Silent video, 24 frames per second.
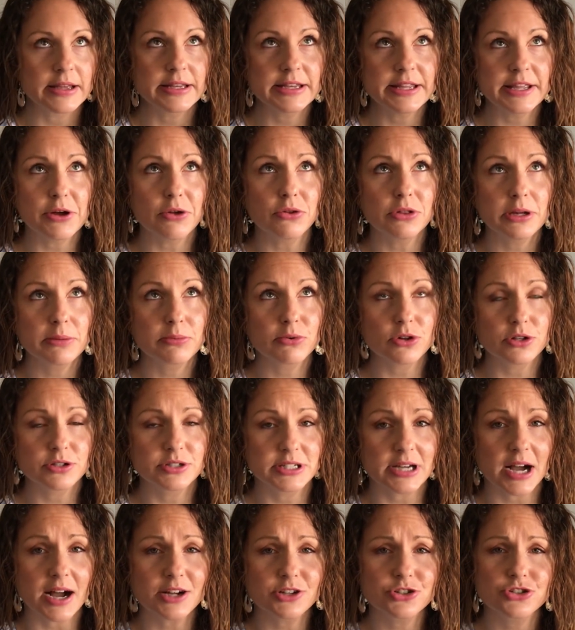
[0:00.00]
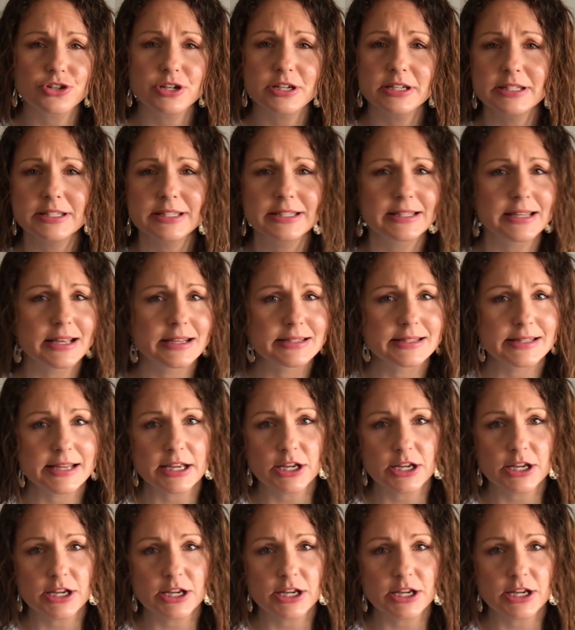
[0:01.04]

Neoliberal doctrine says that